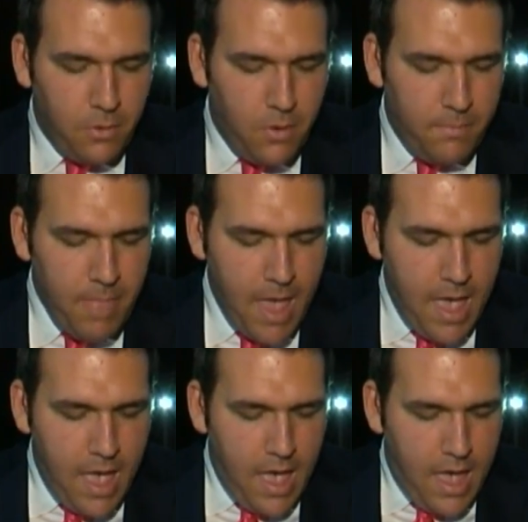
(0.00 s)
floor,
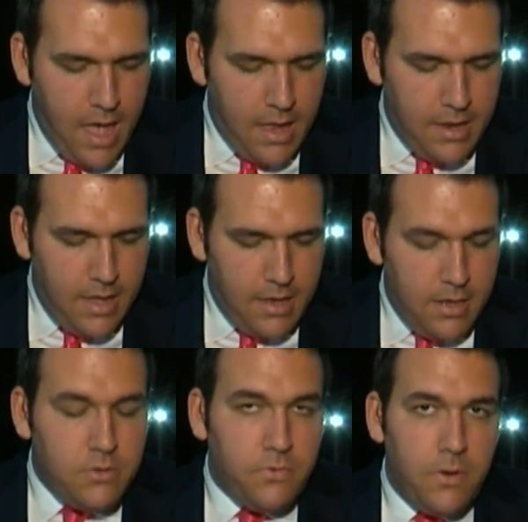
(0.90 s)
and it
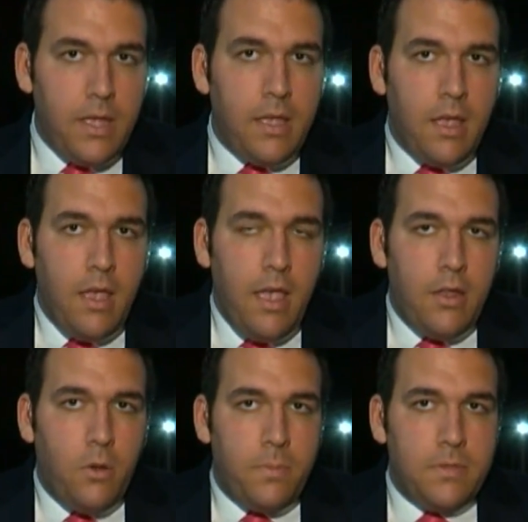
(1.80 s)
is free
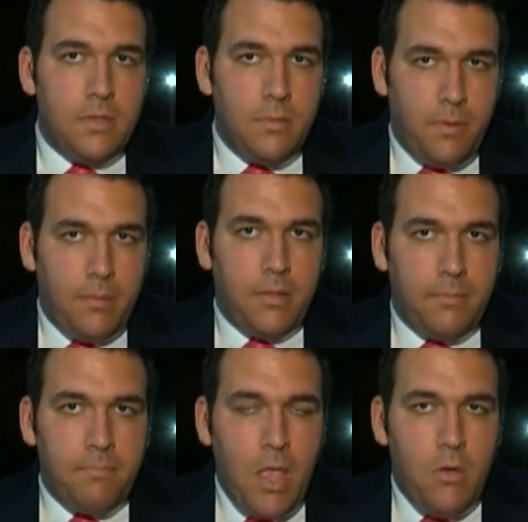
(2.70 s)
and open to the public.